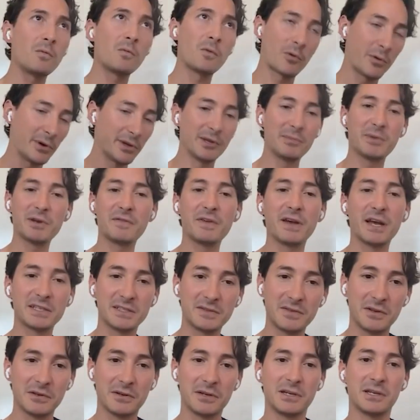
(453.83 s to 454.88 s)
we're really big fans of
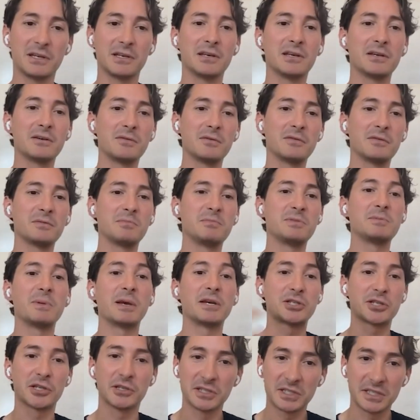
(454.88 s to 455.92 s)
Unity.
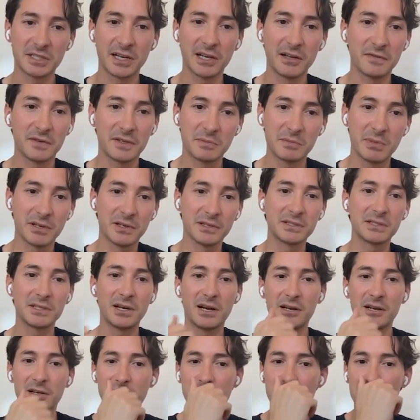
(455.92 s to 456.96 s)
Spatial itself is built
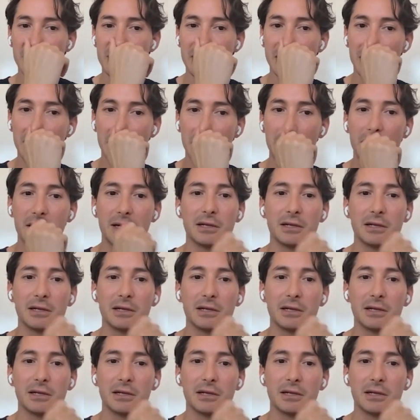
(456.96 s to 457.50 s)
on Unity.